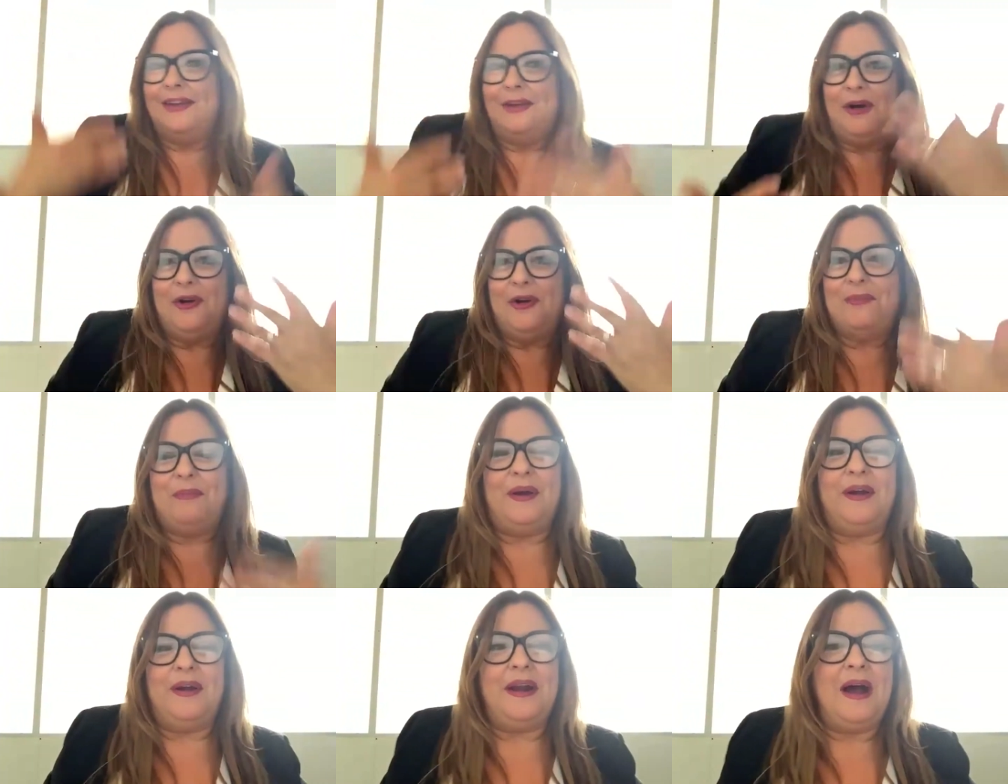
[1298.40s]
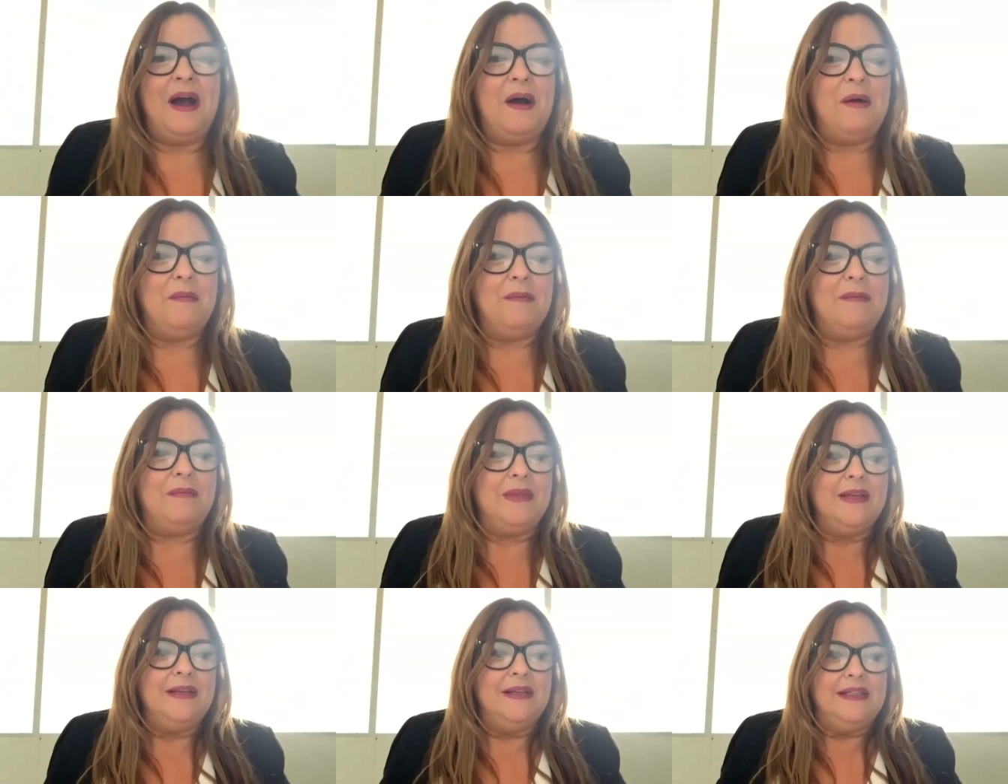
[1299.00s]
you know. But
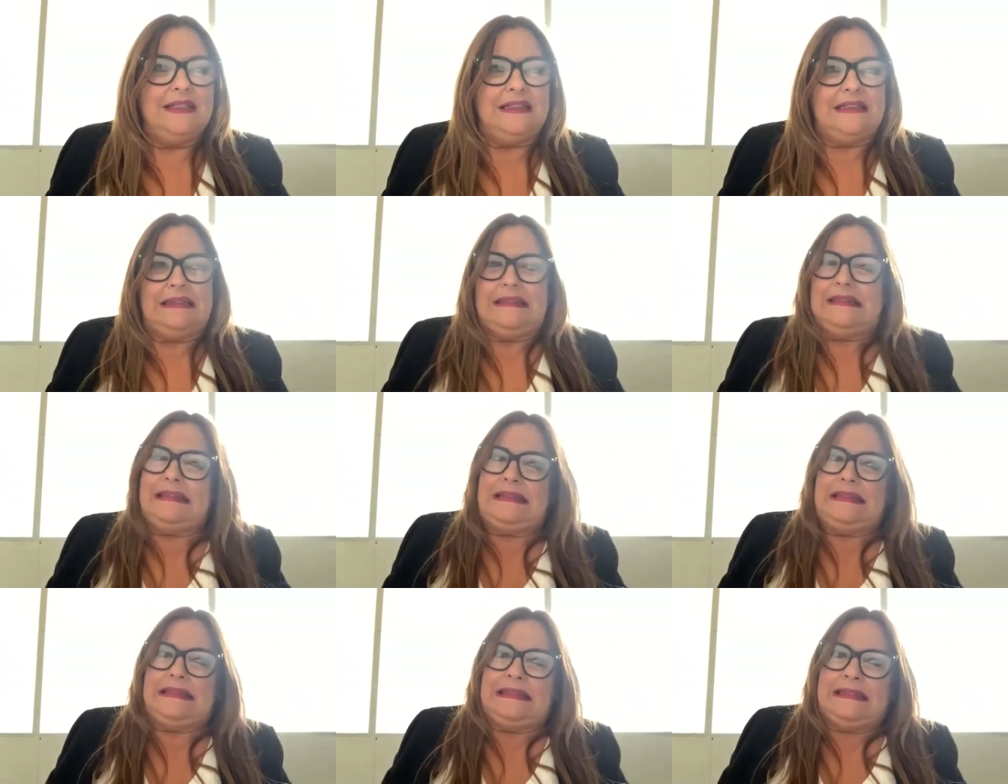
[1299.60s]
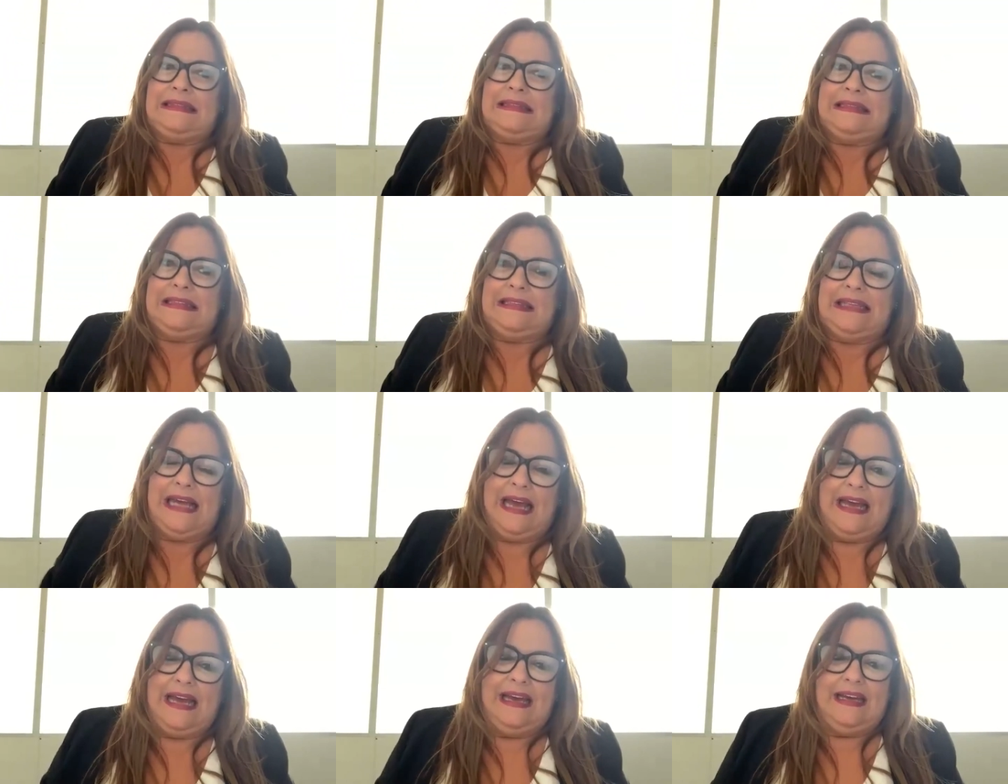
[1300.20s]
um,
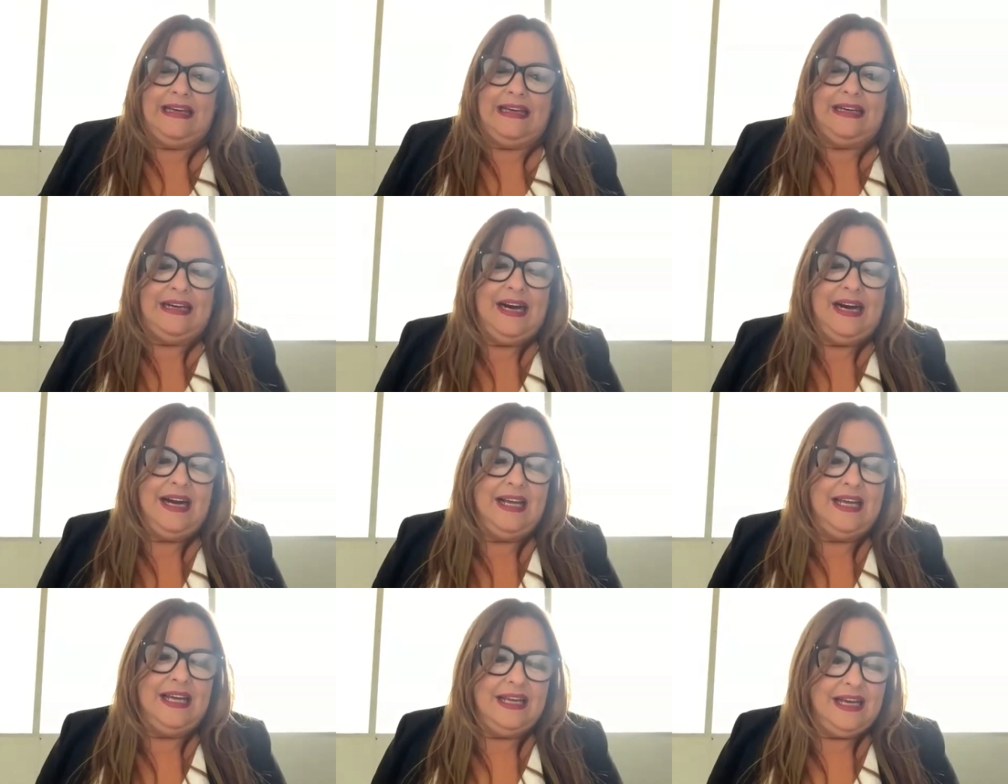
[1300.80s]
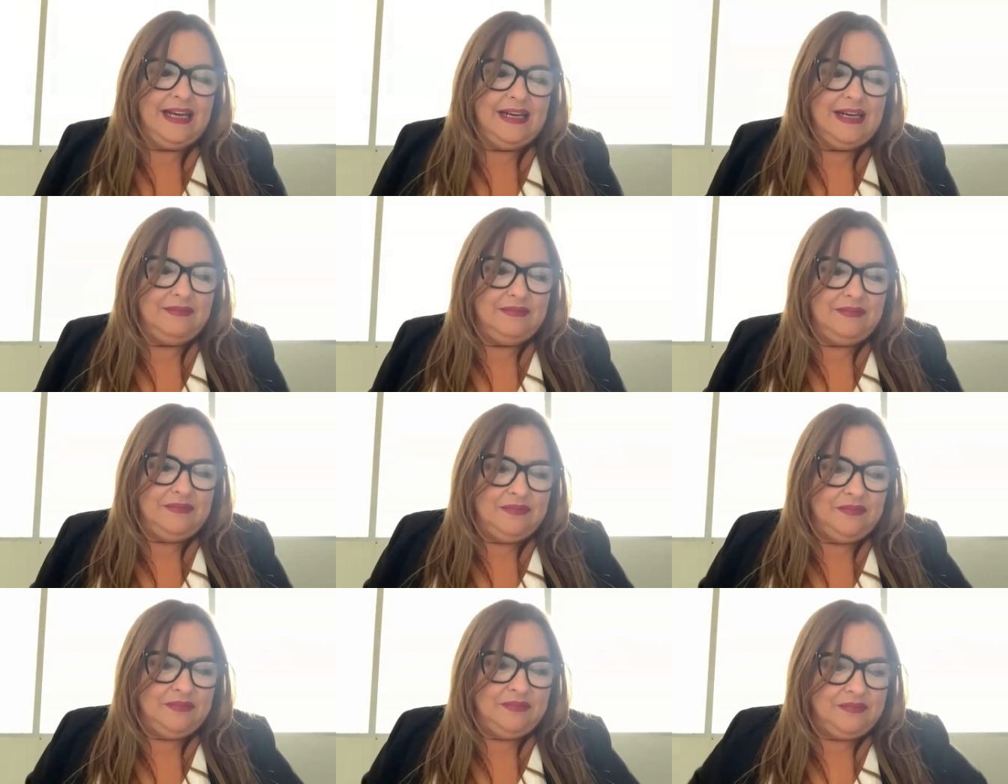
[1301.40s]
yeah, I
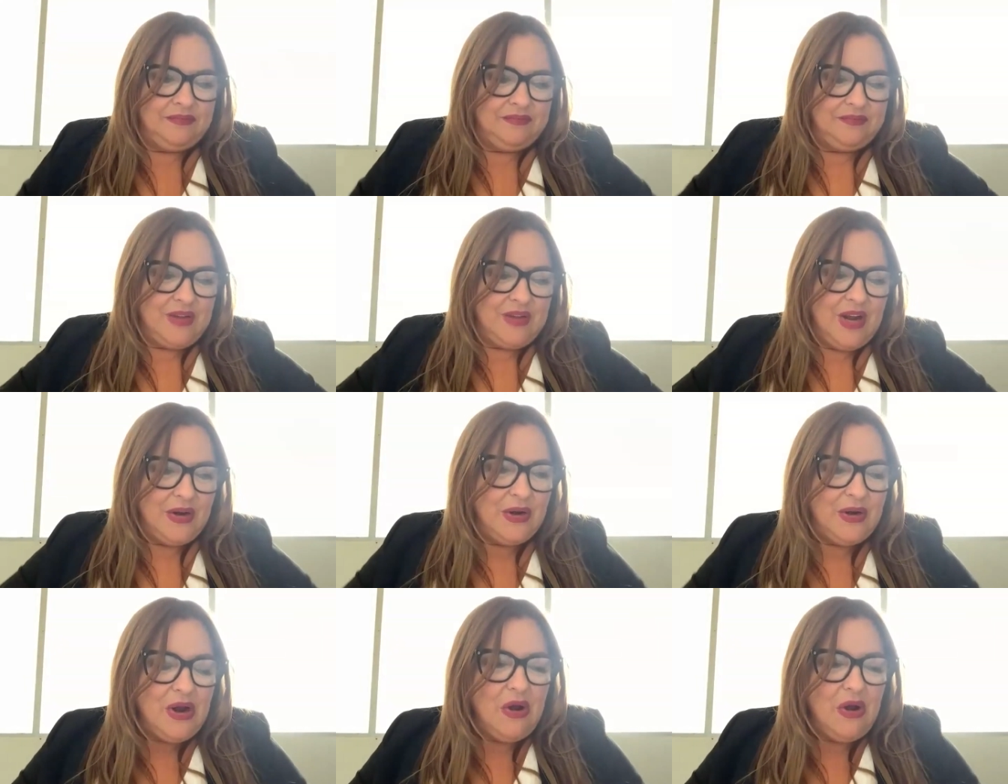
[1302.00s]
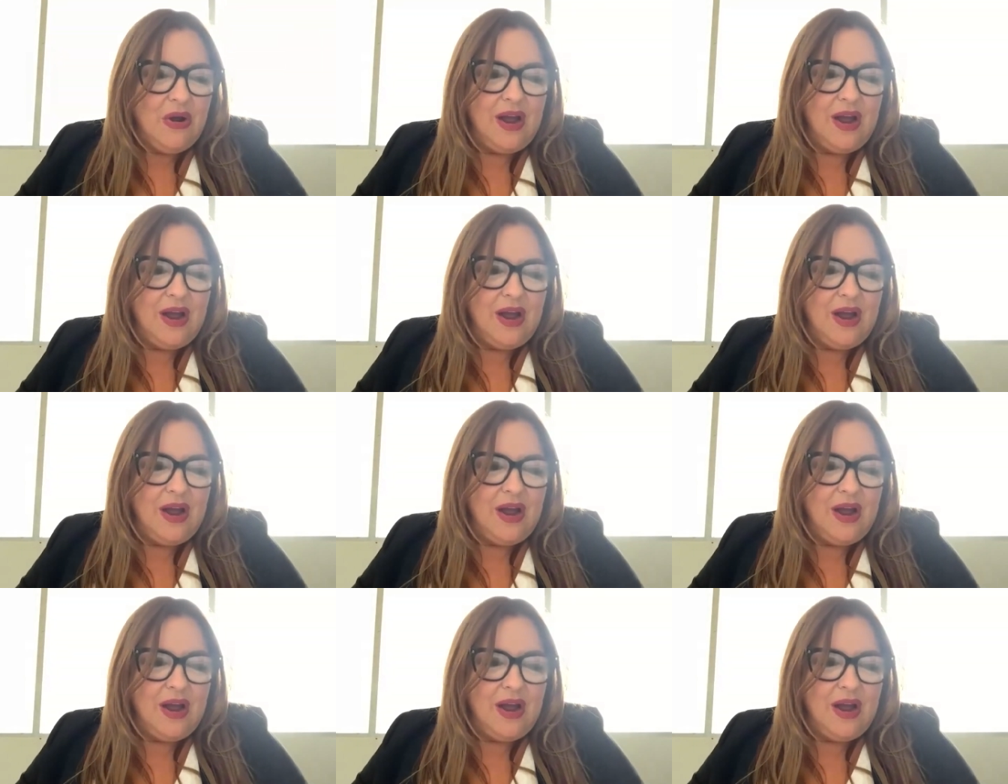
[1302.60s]
um, I don't know.